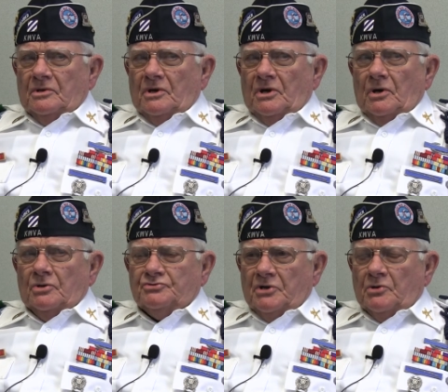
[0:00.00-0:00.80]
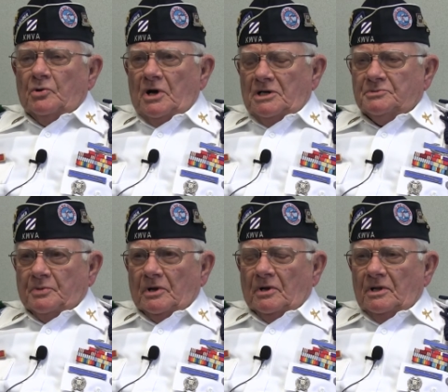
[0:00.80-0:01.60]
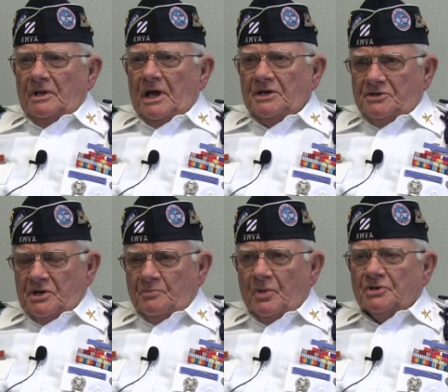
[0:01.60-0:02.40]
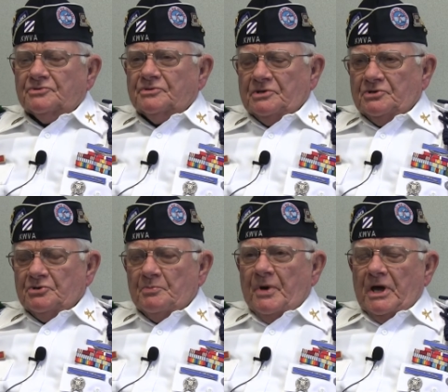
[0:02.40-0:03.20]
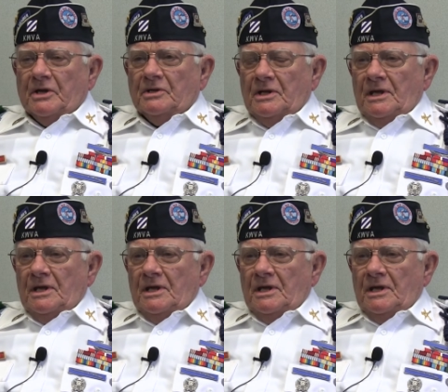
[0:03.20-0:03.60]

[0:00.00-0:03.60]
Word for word: uh, General Hospital, 18 months in Japan.